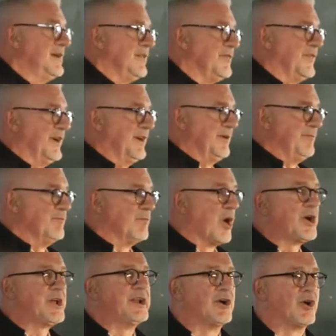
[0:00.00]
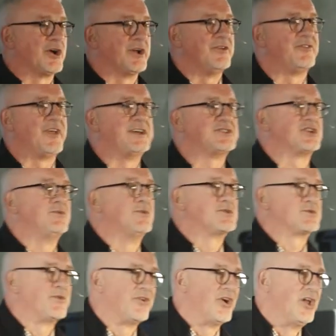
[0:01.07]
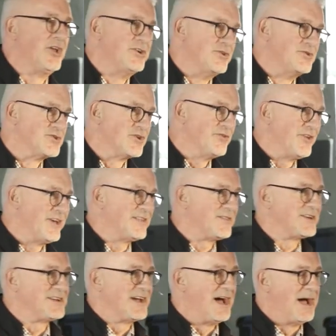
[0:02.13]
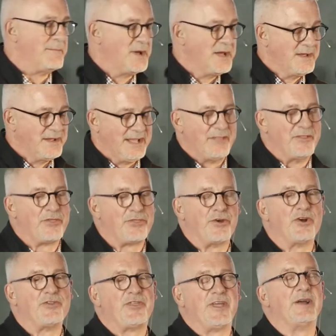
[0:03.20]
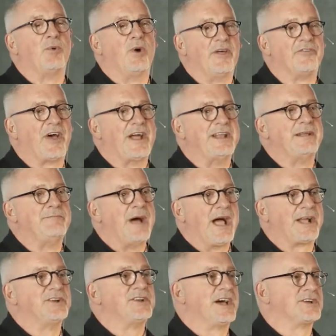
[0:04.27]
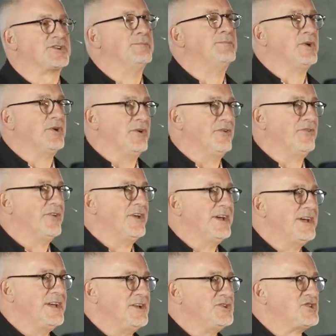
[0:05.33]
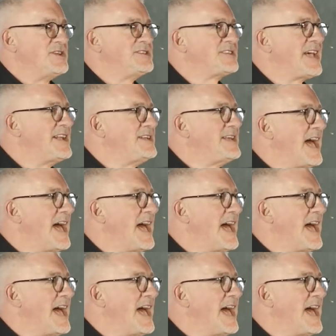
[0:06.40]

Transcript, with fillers: the marketing organization, which was all in New Jersey at the time. And the third thing was I need Macintosh computers. She said